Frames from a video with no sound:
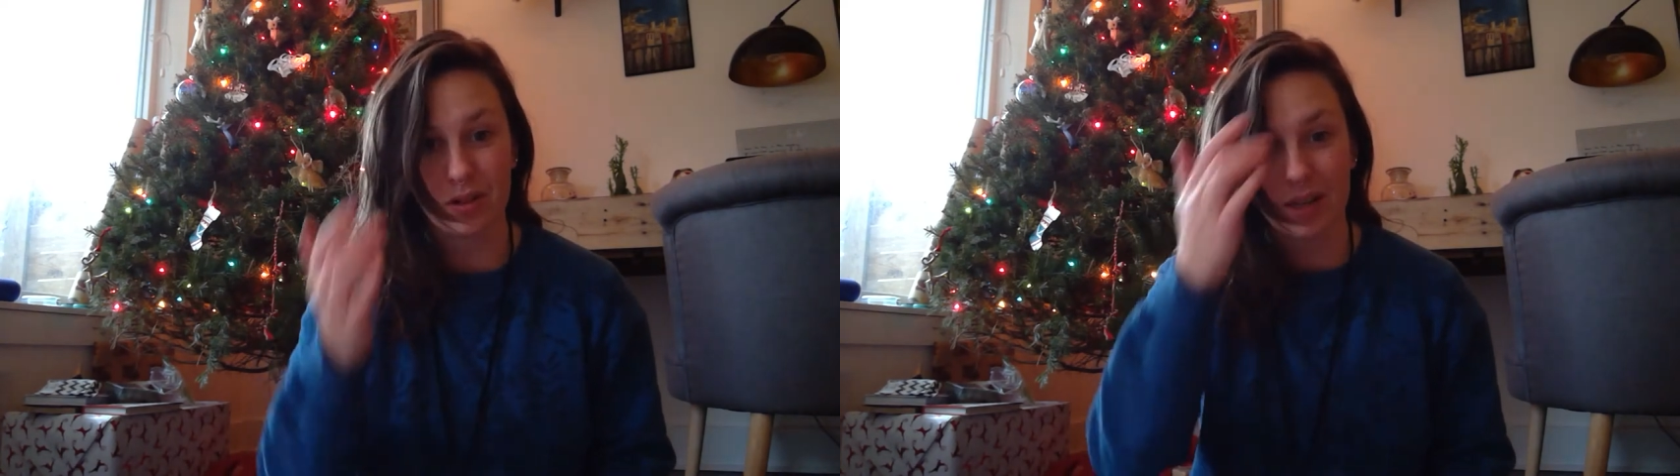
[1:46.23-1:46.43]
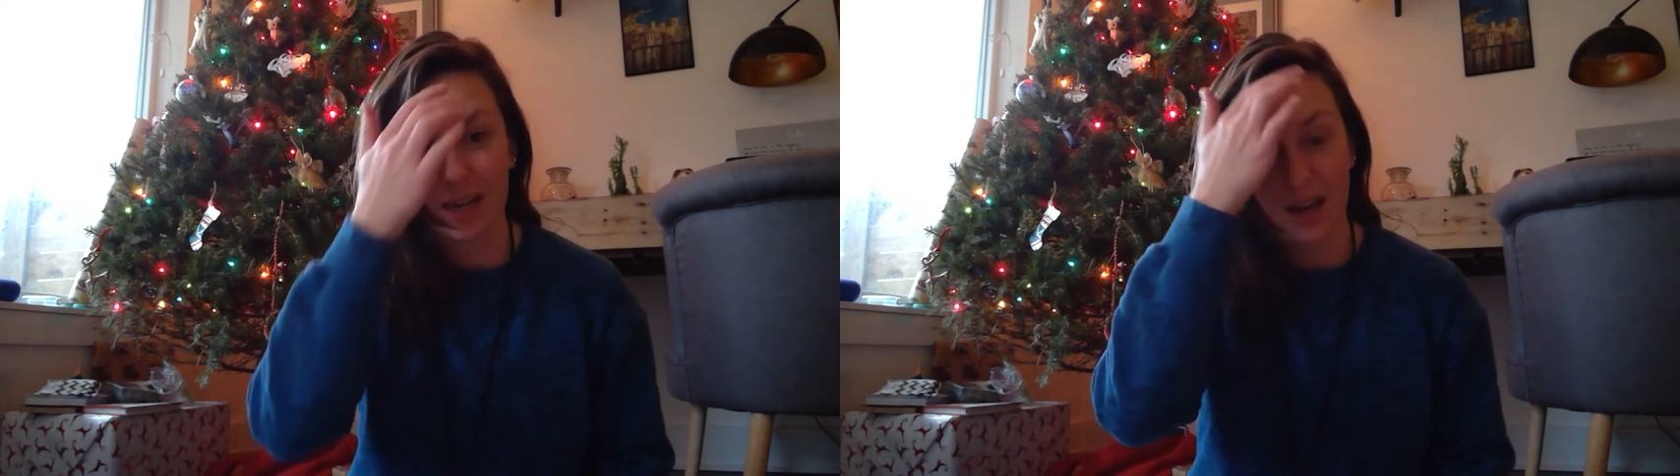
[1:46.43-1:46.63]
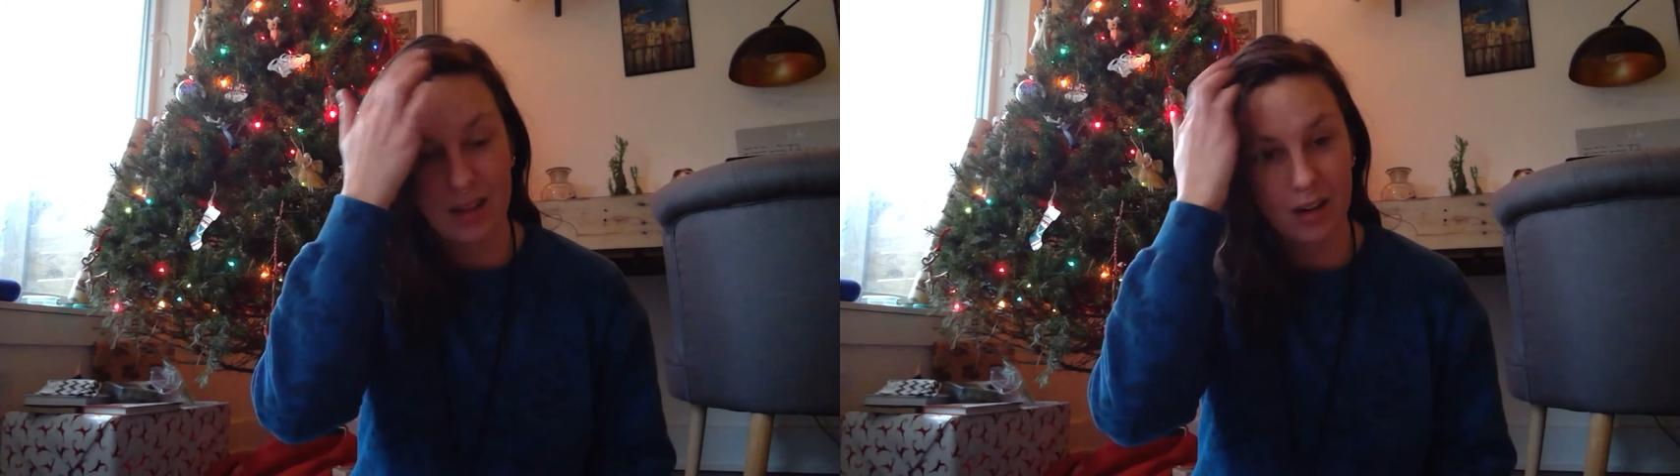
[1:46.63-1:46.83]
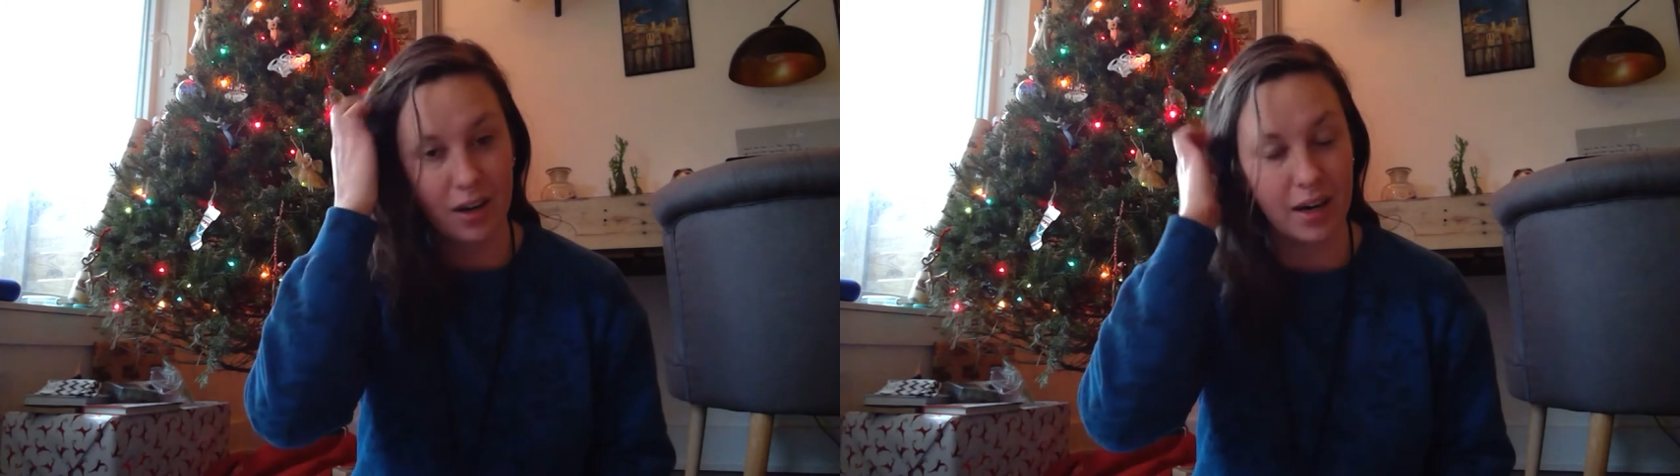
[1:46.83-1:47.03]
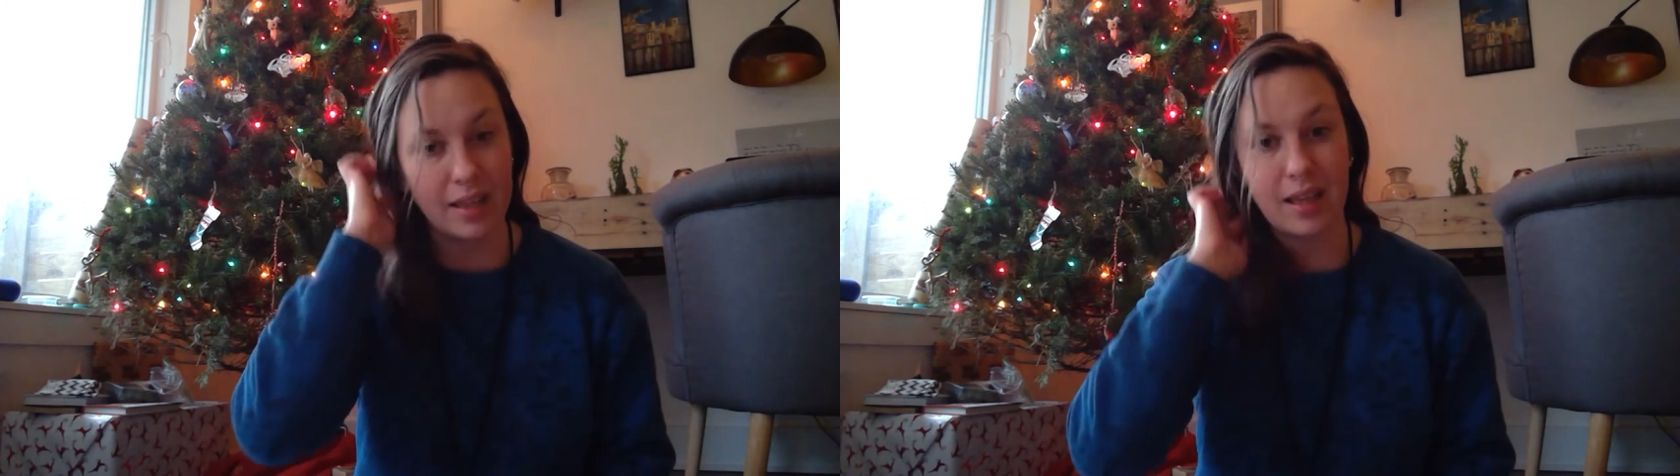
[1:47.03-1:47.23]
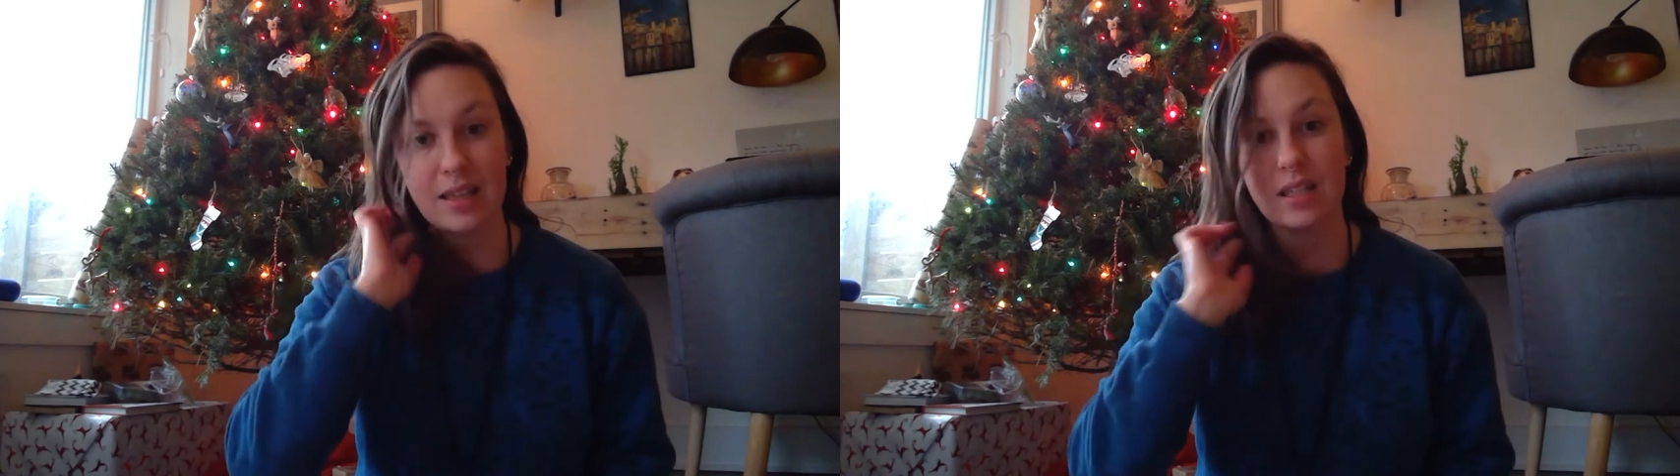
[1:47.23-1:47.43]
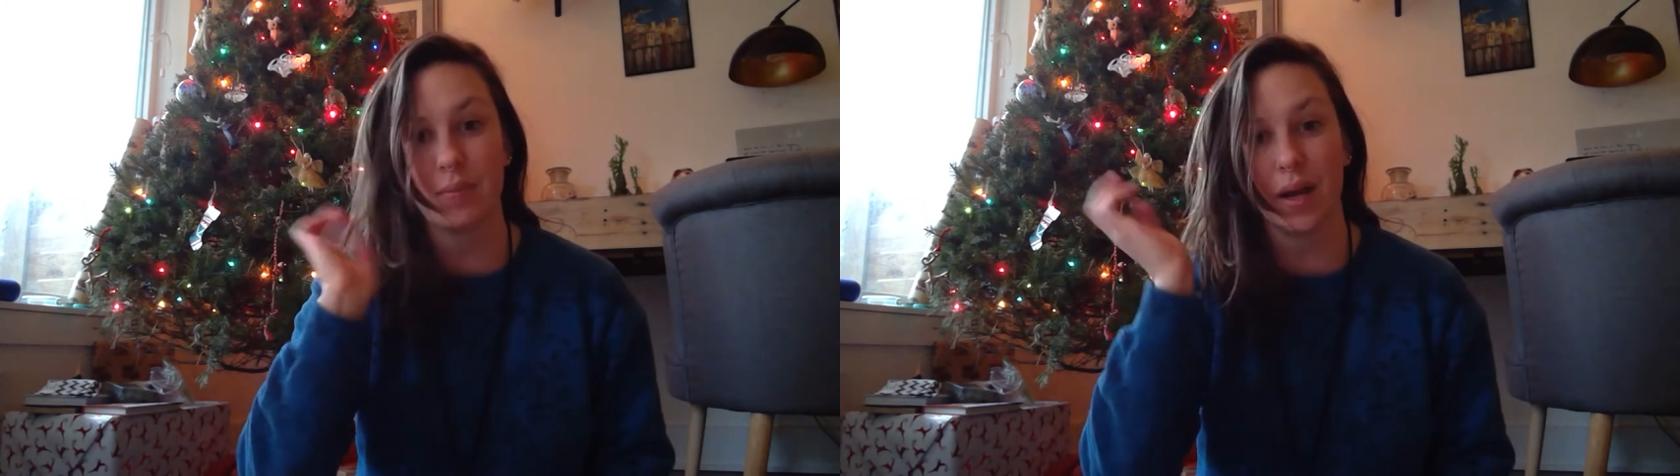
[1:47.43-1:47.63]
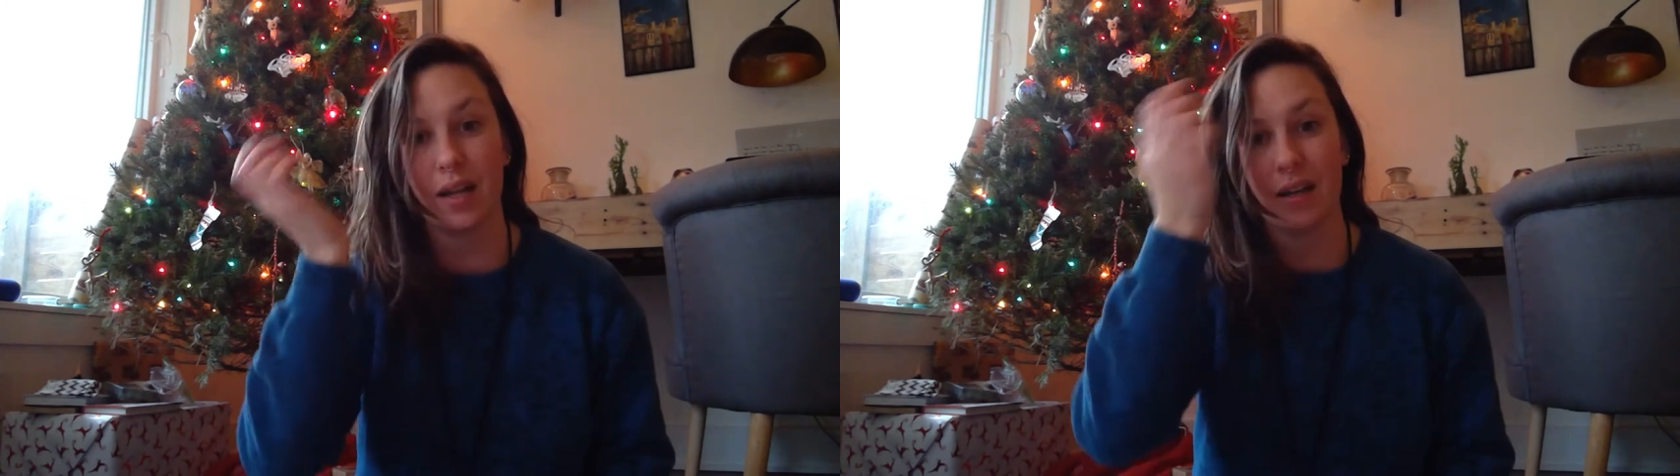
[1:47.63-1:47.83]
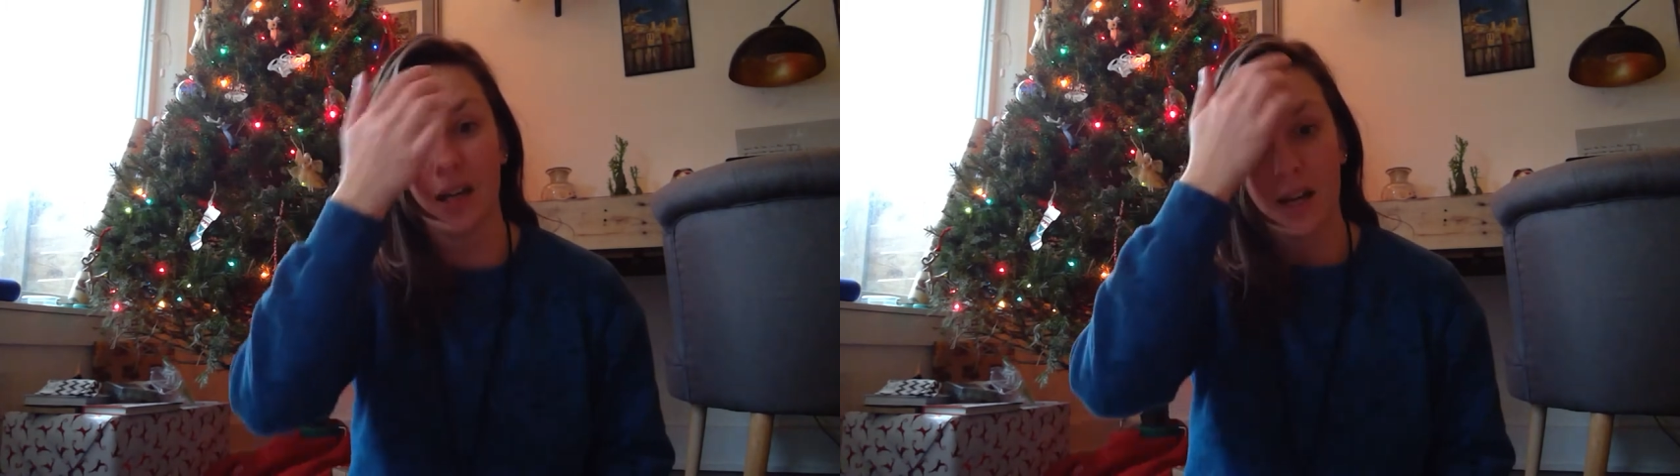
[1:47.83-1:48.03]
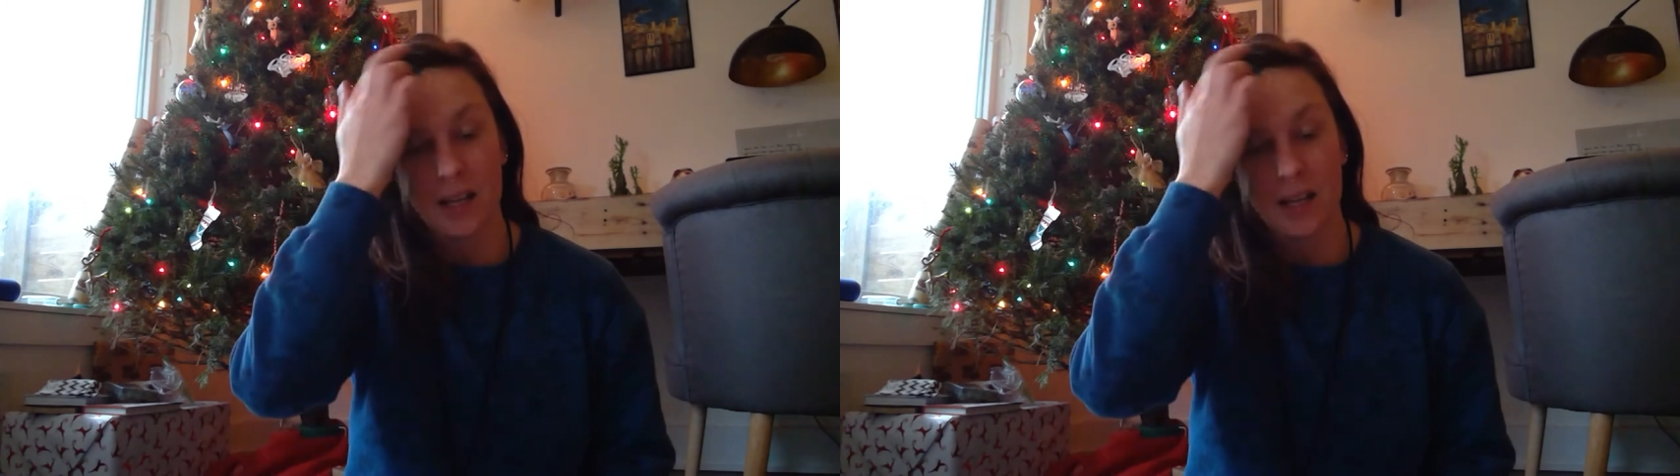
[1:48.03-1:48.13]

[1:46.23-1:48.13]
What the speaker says: tree together and then spend